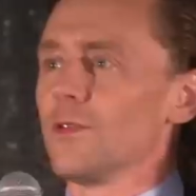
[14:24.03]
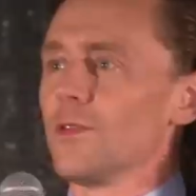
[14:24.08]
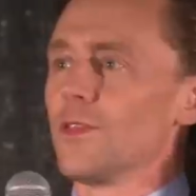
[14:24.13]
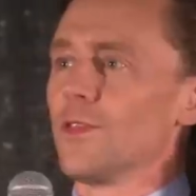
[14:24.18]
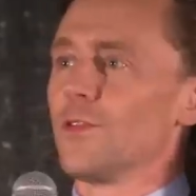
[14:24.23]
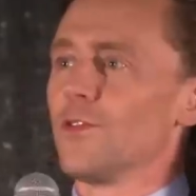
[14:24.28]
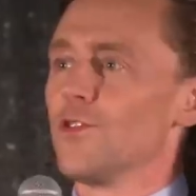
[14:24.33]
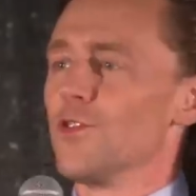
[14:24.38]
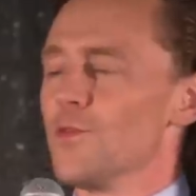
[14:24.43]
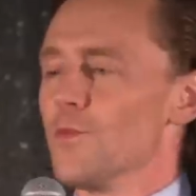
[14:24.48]

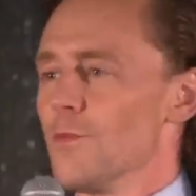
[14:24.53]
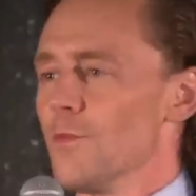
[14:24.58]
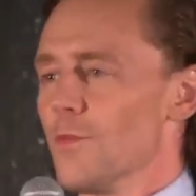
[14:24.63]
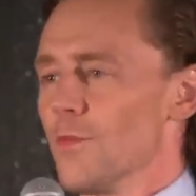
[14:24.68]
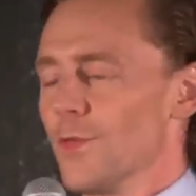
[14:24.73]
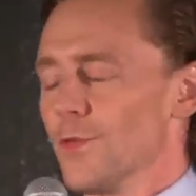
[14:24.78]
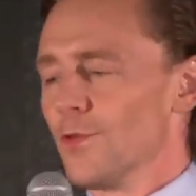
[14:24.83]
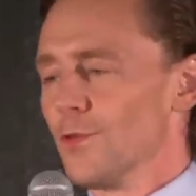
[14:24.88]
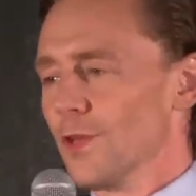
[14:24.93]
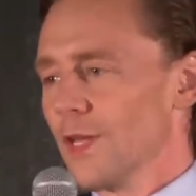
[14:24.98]
through
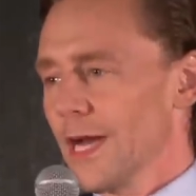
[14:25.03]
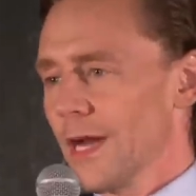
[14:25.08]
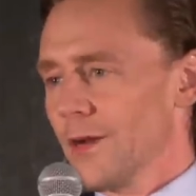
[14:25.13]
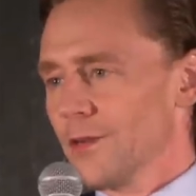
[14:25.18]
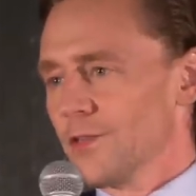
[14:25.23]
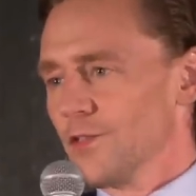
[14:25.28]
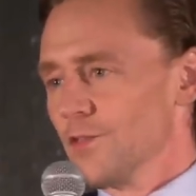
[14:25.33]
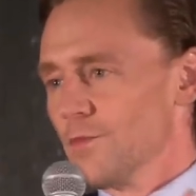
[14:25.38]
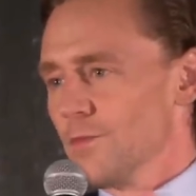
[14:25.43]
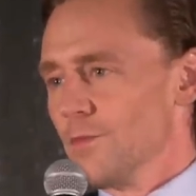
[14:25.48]
the
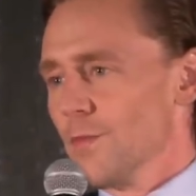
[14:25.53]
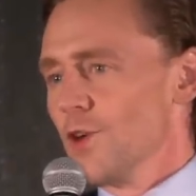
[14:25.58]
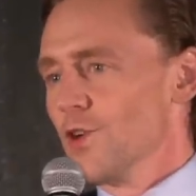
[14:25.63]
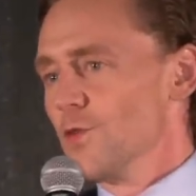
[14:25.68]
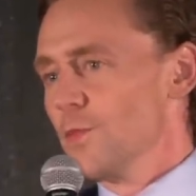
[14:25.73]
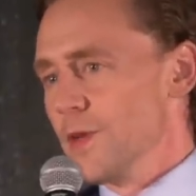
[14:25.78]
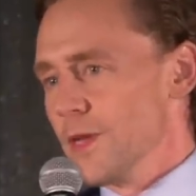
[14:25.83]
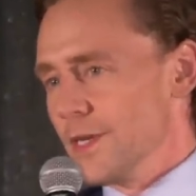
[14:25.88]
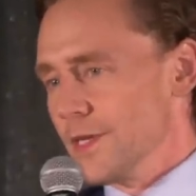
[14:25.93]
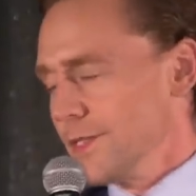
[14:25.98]
character of
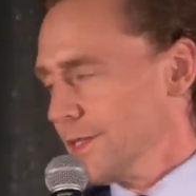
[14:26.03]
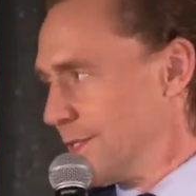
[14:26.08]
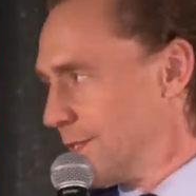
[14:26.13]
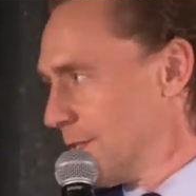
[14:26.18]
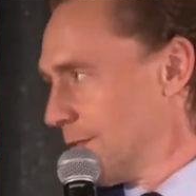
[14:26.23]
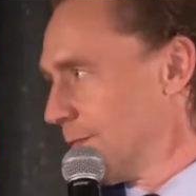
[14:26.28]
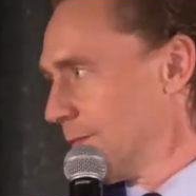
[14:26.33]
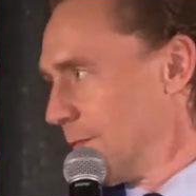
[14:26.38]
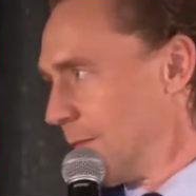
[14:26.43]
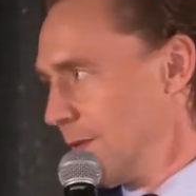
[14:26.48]

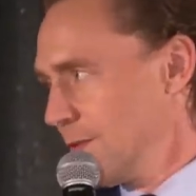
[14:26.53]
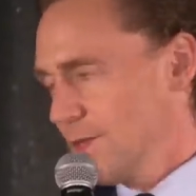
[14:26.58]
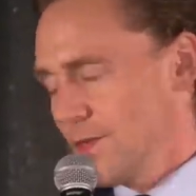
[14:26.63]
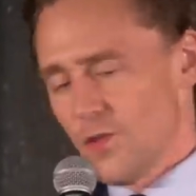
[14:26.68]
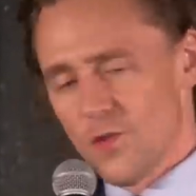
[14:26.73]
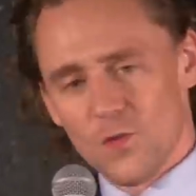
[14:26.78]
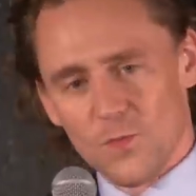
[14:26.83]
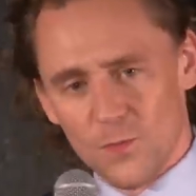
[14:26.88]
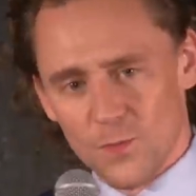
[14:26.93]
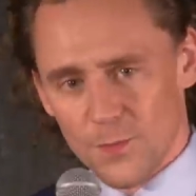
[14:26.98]
Mobius,
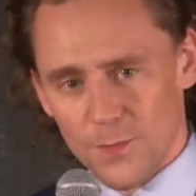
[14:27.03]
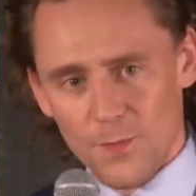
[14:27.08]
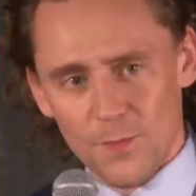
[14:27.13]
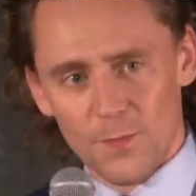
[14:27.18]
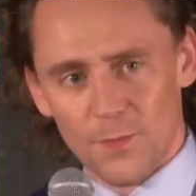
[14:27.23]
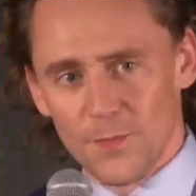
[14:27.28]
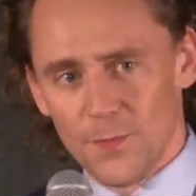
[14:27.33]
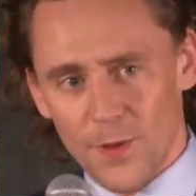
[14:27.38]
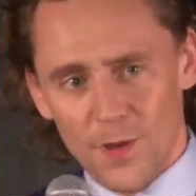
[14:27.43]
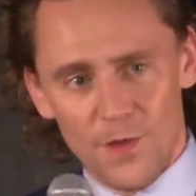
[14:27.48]
so
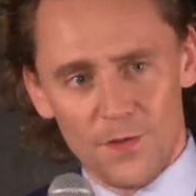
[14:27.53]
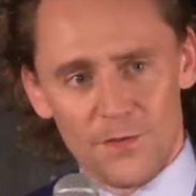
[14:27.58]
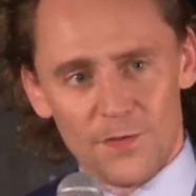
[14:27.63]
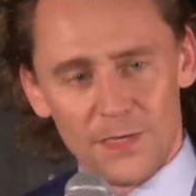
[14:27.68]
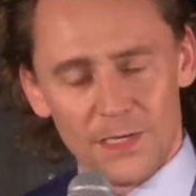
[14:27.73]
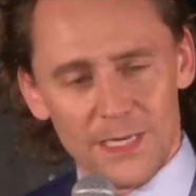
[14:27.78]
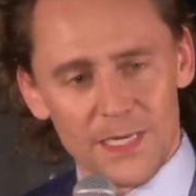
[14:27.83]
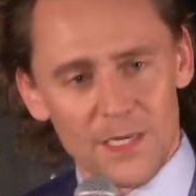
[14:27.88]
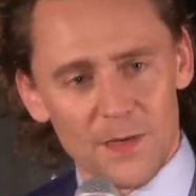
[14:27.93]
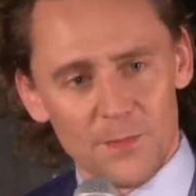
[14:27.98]

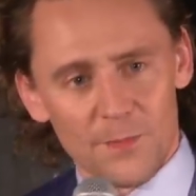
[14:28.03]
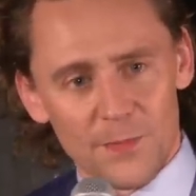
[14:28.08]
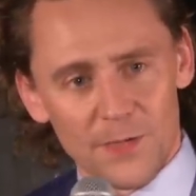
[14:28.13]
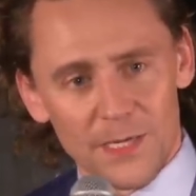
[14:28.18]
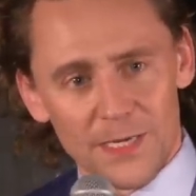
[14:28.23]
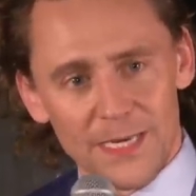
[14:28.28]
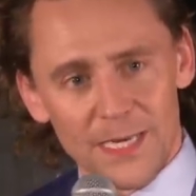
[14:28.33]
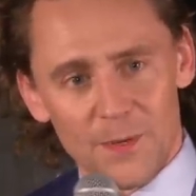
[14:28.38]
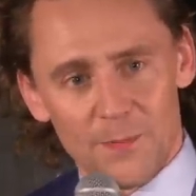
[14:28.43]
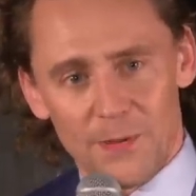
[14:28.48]
perfectly and
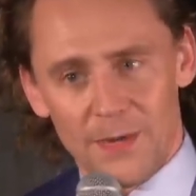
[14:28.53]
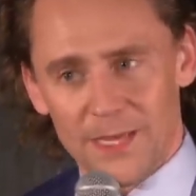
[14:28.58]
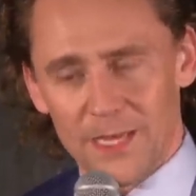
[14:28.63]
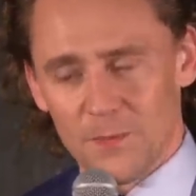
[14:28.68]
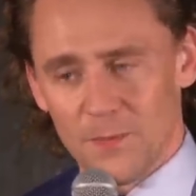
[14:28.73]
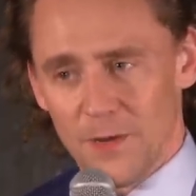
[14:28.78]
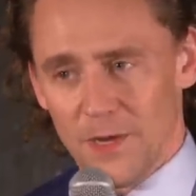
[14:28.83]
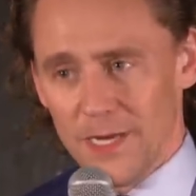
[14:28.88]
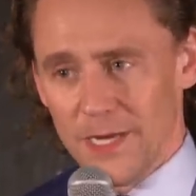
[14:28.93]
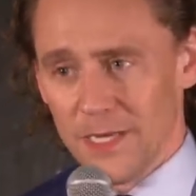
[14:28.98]
brilliantly
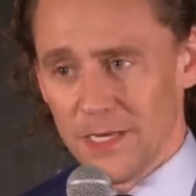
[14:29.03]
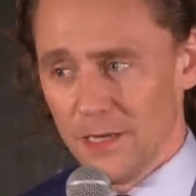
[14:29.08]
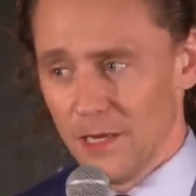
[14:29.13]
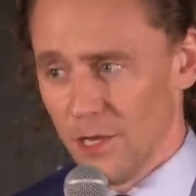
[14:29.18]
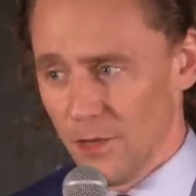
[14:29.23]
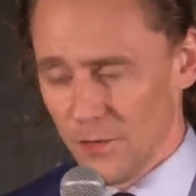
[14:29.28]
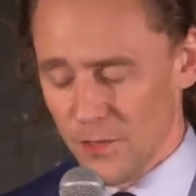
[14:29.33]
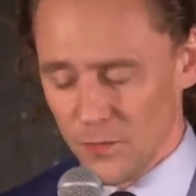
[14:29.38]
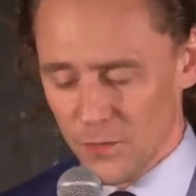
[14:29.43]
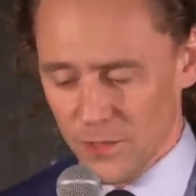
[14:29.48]
played by
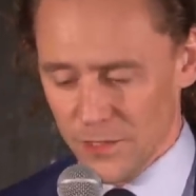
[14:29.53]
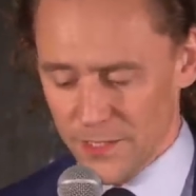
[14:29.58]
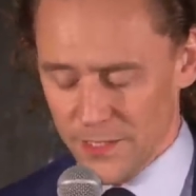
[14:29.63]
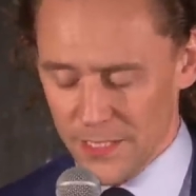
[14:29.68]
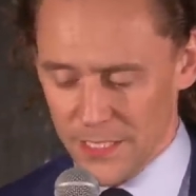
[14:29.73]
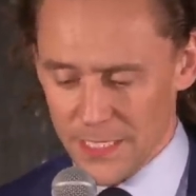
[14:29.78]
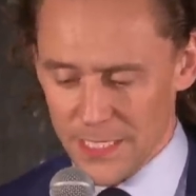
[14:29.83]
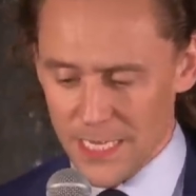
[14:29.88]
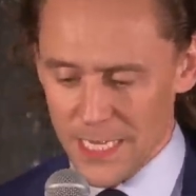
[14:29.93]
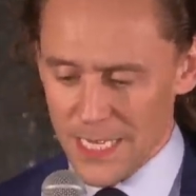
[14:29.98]
Owen
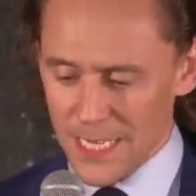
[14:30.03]
Wilson,